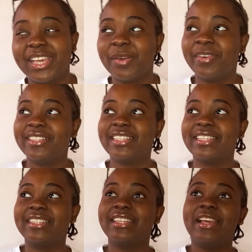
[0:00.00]
I
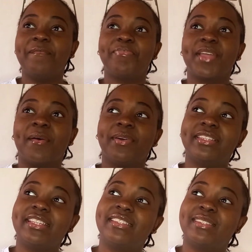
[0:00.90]

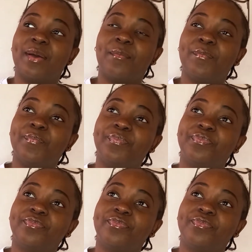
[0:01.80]
wanted some